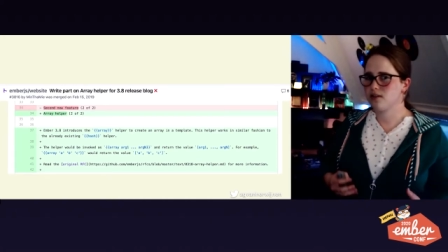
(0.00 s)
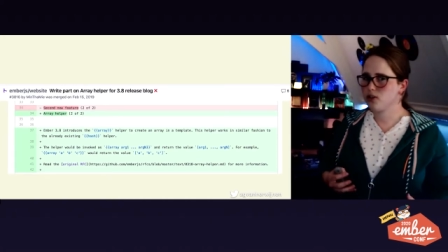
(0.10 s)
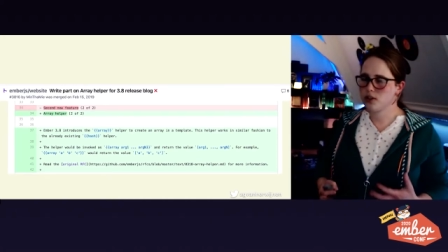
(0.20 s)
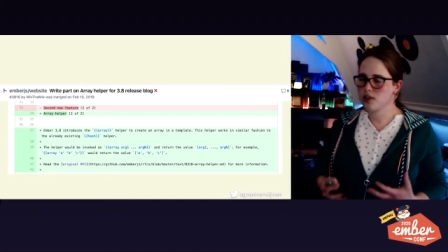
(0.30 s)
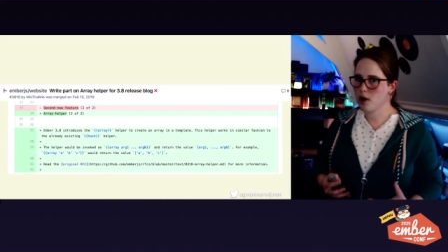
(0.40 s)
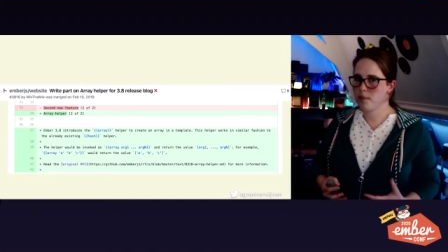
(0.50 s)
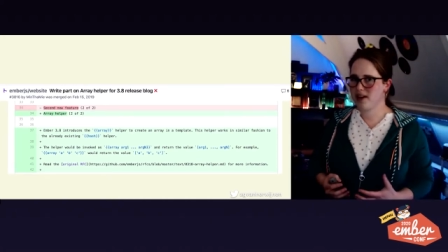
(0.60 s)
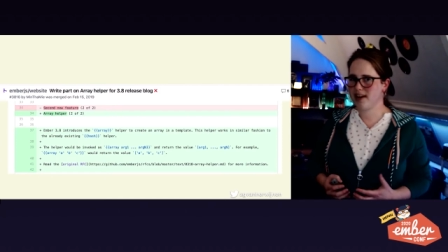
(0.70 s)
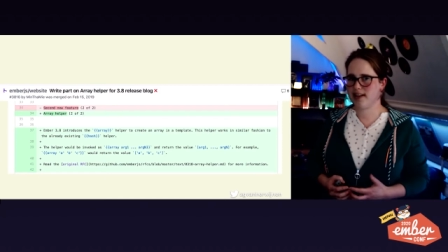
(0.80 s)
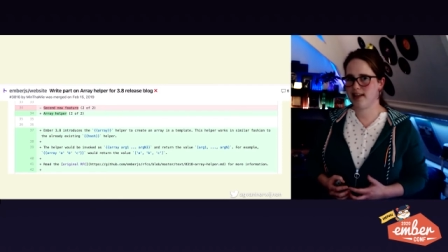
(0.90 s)
Just
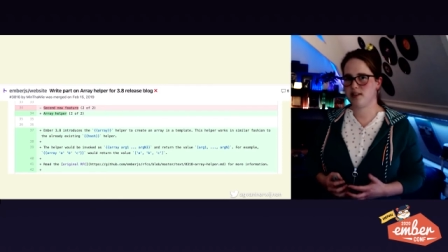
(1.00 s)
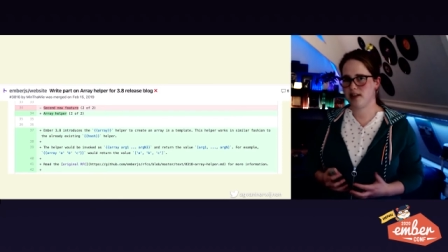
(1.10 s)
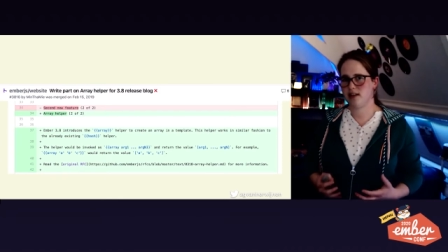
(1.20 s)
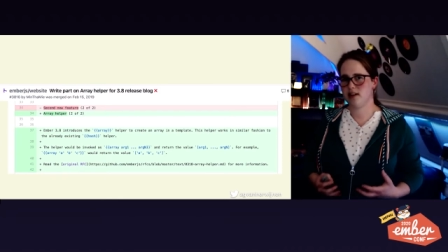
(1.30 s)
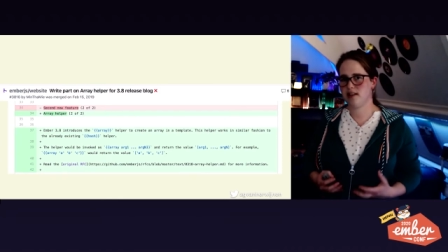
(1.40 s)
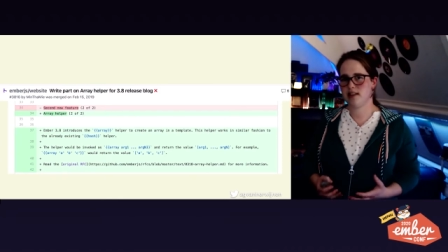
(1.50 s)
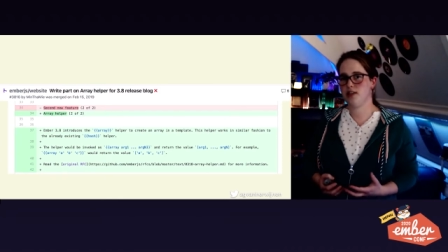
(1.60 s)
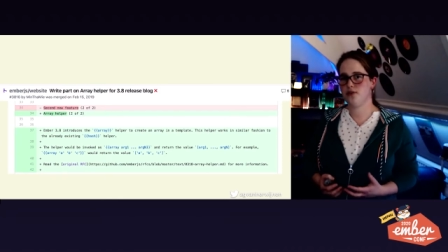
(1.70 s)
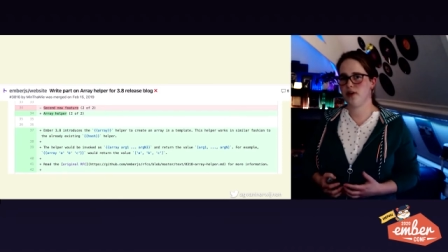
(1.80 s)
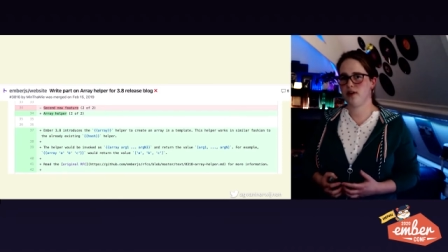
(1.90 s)
copying this and the,
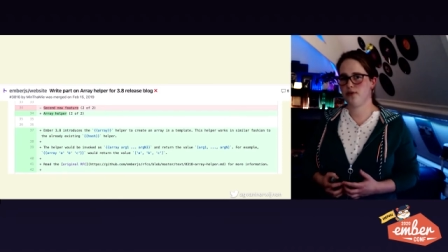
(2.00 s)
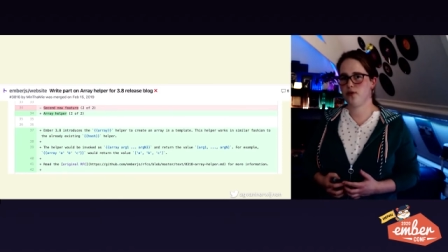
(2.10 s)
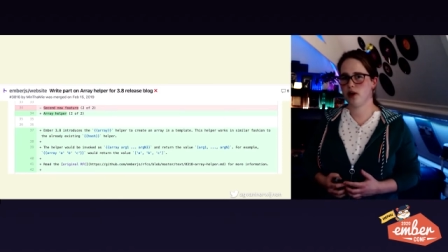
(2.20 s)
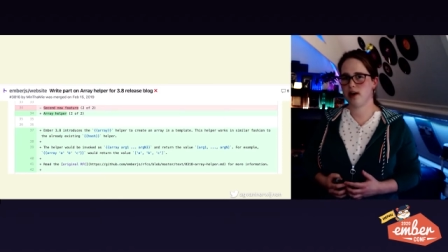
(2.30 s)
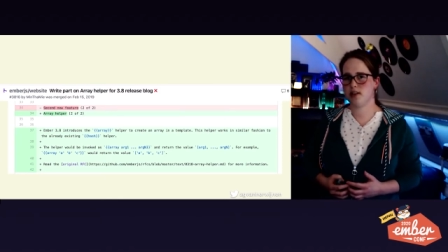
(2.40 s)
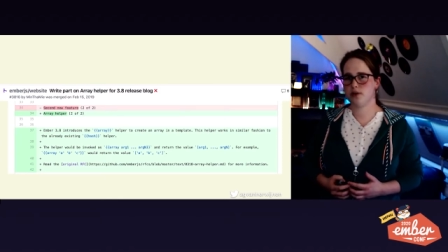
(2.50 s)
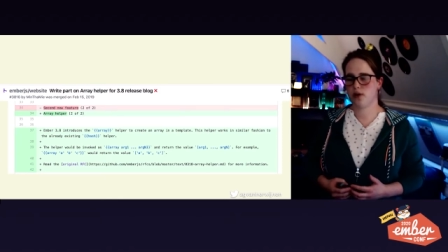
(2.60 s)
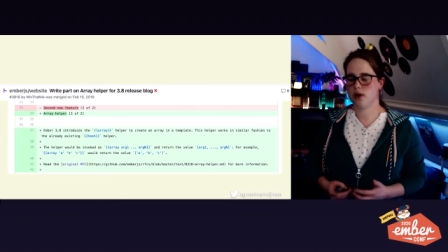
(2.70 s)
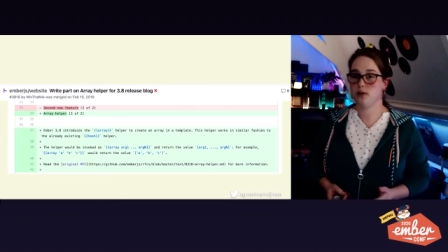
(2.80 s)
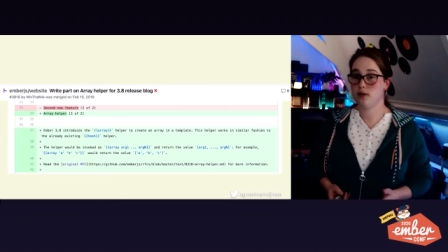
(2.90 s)
these four lines of
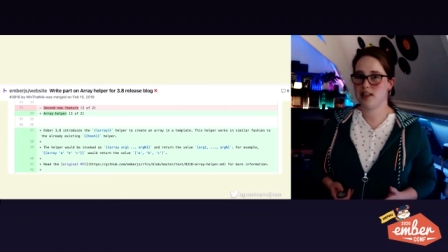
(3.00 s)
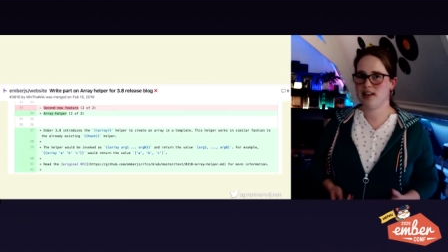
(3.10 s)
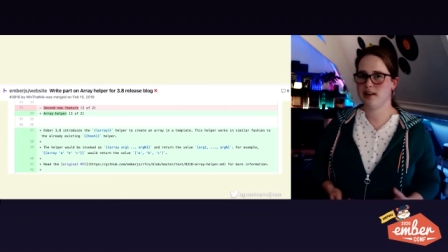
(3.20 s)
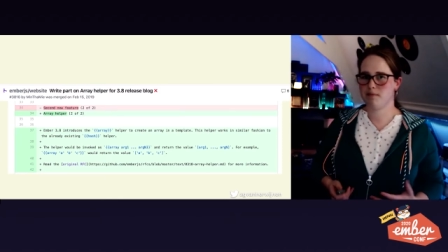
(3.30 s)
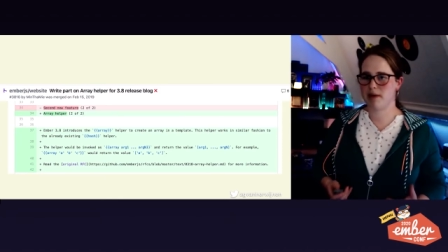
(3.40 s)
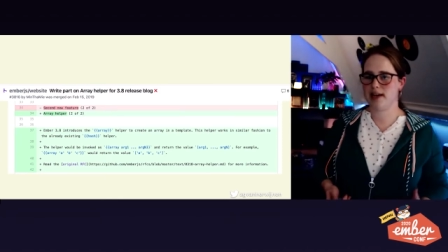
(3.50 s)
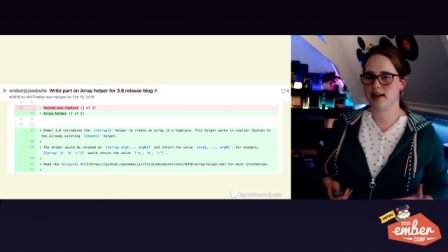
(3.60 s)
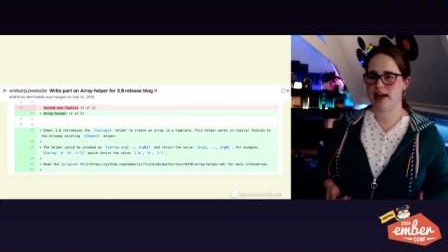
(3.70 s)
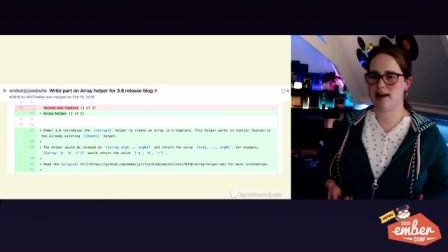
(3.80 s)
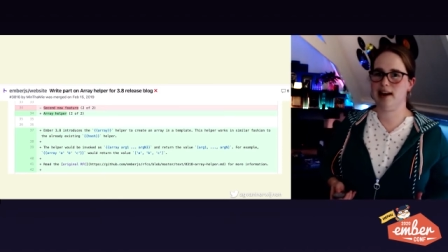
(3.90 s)
code didn't make
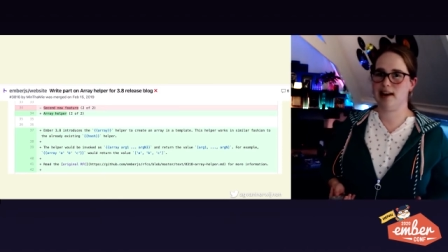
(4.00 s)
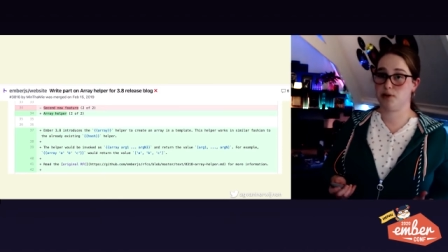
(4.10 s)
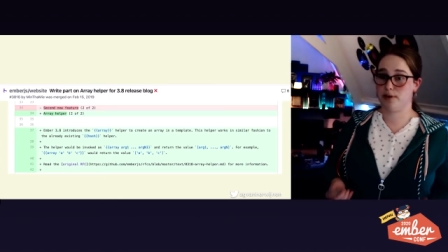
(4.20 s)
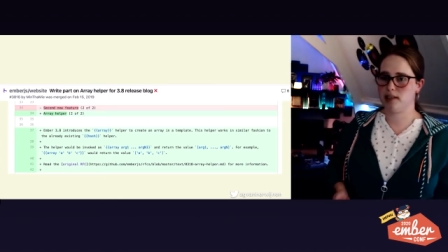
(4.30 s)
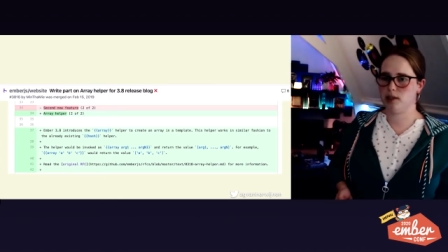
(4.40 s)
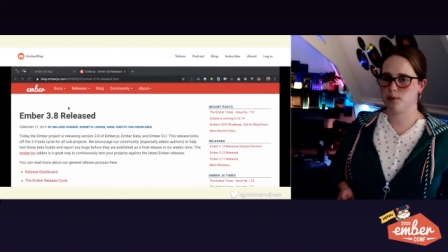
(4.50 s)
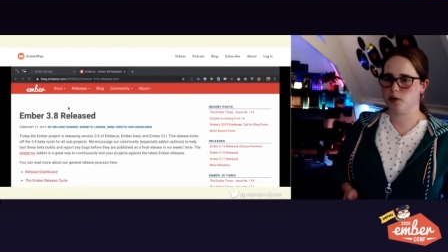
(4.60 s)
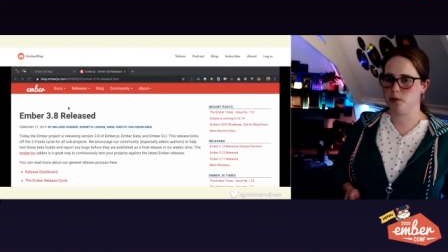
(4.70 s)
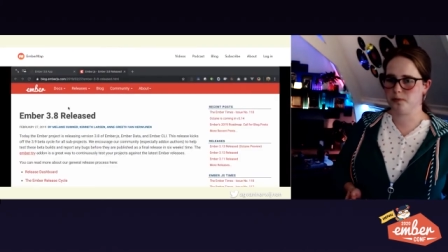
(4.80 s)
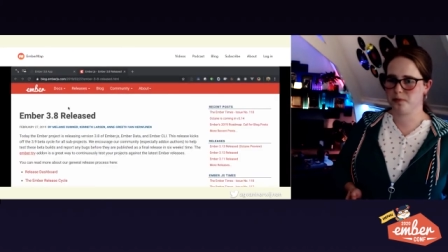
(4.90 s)
it any less valuable.